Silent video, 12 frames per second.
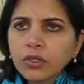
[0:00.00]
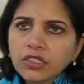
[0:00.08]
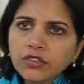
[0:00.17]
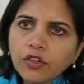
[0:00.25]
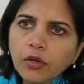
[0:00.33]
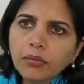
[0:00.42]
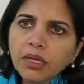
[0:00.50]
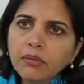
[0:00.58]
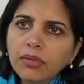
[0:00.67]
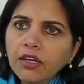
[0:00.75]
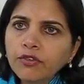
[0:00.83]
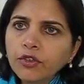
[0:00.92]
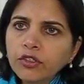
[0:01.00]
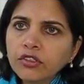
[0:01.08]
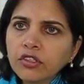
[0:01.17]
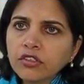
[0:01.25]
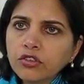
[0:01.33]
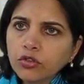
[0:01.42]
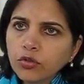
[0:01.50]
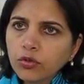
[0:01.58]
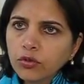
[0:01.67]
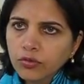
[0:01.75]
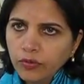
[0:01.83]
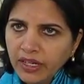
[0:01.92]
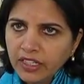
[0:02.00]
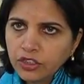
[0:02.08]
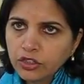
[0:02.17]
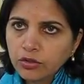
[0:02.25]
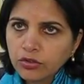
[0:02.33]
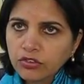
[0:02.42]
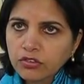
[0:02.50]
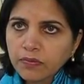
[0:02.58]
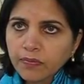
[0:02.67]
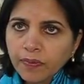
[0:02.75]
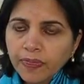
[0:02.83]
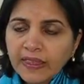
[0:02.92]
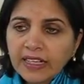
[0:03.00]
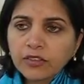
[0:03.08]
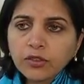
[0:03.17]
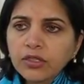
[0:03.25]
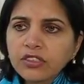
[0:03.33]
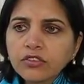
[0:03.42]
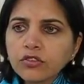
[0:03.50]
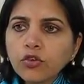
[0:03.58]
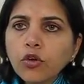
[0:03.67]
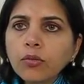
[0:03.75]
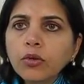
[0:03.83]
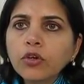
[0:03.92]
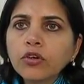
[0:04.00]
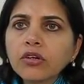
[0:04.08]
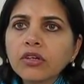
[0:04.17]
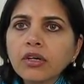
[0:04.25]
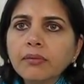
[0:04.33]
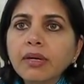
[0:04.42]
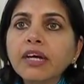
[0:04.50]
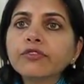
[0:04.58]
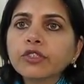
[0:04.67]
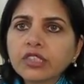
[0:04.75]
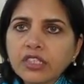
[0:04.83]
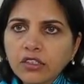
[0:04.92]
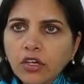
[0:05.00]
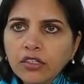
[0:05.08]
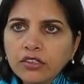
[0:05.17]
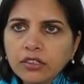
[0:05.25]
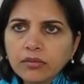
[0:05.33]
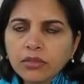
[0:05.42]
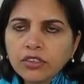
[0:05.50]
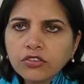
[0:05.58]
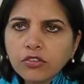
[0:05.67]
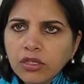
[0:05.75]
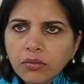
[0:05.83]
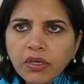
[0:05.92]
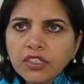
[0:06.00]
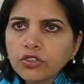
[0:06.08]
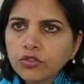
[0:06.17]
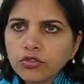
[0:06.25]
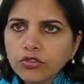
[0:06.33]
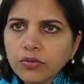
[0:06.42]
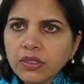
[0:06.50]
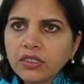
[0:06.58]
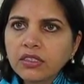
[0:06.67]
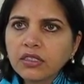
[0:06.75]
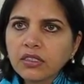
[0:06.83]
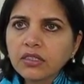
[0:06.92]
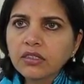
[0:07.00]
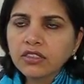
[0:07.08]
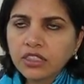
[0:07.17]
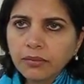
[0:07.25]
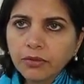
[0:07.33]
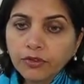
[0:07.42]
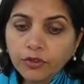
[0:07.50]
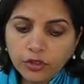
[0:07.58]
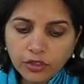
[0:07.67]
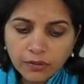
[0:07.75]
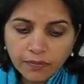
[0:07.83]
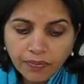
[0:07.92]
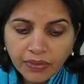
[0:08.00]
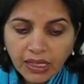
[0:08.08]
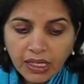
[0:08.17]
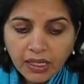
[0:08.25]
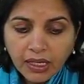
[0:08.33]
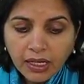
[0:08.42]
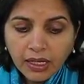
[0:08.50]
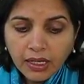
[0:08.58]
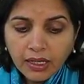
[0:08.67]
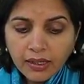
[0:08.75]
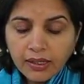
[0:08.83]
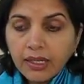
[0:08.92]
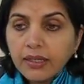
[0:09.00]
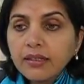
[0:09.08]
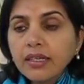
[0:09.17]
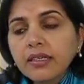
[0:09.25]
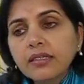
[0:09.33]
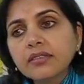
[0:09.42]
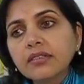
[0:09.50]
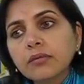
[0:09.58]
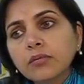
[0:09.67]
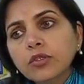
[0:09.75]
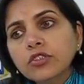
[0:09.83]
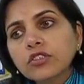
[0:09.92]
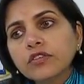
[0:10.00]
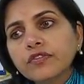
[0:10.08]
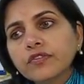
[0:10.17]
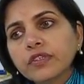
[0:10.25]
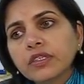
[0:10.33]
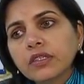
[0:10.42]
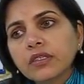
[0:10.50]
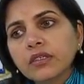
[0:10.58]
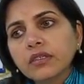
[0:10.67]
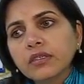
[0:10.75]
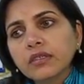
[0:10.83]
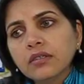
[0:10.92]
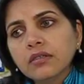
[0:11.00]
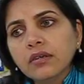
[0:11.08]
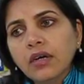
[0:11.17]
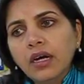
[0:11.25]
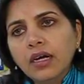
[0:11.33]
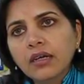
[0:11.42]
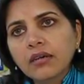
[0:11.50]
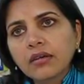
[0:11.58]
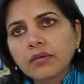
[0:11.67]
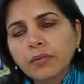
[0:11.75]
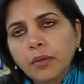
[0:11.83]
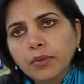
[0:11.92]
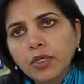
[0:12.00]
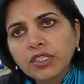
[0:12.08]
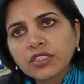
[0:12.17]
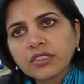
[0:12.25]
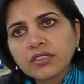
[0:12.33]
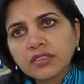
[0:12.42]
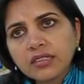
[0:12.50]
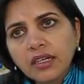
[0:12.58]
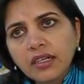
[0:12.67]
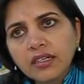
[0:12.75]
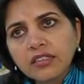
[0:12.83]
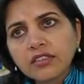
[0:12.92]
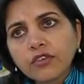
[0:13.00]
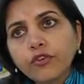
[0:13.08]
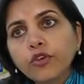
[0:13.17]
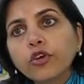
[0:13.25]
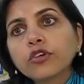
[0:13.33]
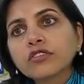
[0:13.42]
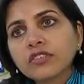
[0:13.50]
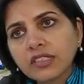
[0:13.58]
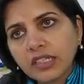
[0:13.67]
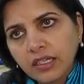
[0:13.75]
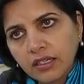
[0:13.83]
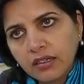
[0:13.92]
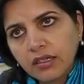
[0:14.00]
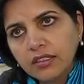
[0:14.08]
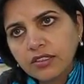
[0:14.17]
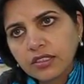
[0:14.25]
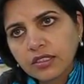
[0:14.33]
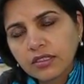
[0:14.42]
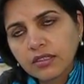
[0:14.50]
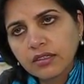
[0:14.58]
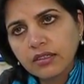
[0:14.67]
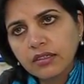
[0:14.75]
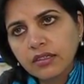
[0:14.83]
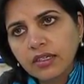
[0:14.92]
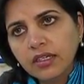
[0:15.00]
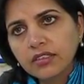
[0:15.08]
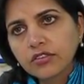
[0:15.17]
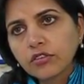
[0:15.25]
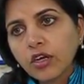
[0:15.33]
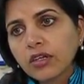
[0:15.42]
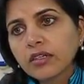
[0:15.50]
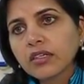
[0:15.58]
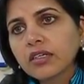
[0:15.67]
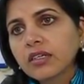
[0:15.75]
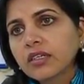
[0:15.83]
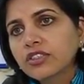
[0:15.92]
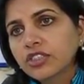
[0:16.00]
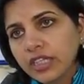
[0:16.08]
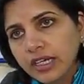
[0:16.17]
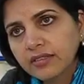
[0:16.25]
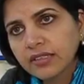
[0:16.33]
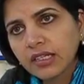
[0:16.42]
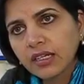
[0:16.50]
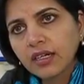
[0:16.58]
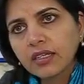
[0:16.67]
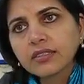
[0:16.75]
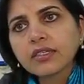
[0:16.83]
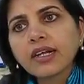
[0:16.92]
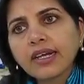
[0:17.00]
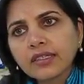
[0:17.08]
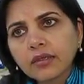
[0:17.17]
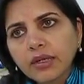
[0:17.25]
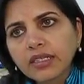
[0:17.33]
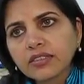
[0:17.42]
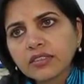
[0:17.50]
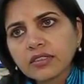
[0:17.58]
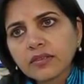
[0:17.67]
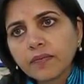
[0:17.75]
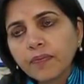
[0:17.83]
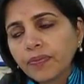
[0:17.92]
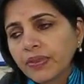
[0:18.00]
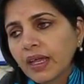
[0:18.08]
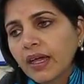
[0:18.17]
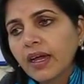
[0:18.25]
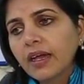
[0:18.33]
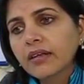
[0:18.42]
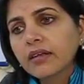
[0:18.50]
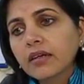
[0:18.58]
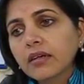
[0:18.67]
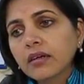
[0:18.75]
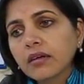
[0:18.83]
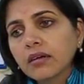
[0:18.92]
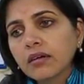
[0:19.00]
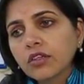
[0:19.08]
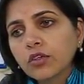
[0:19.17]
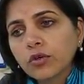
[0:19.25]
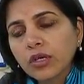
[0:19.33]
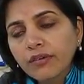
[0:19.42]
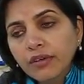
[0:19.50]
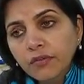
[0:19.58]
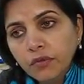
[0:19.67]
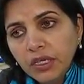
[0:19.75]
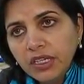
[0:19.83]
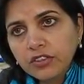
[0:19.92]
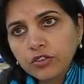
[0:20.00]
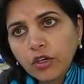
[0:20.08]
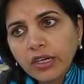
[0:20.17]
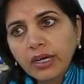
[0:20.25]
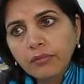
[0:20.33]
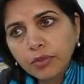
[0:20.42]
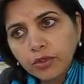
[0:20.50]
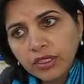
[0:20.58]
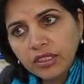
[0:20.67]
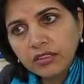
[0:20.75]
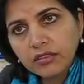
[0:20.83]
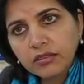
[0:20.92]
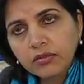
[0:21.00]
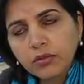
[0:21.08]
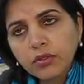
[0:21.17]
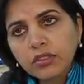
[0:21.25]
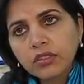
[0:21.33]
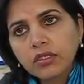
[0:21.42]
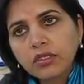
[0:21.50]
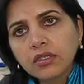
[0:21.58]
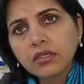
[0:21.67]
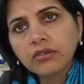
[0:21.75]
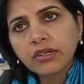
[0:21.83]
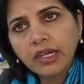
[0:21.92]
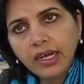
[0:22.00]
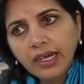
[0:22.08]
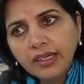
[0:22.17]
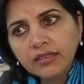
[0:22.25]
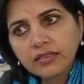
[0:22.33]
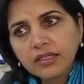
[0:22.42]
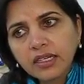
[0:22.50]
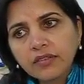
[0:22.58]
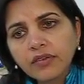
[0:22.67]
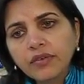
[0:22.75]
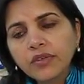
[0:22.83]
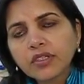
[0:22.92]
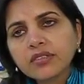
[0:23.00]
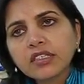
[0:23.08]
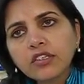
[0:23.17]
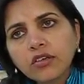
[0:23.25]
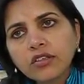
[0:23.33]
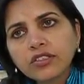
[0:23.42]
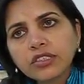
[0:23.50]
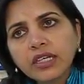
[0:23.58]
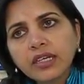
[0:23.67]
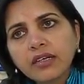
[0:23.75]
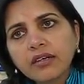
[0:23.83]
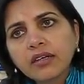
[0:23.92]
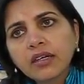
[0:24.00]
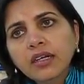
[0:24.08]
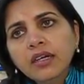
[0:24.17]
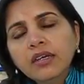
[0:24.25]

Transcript: switch from being barefoot to wearing shoes. So it's no more a barefoot technology, because you can wear shoes with the Jaipur foot. The other thing is that most of our population still is a floor-sitting culture. It's not a chair-sitting culture like the West. And even we as non-amputees would realize that when we are sitting on a chair,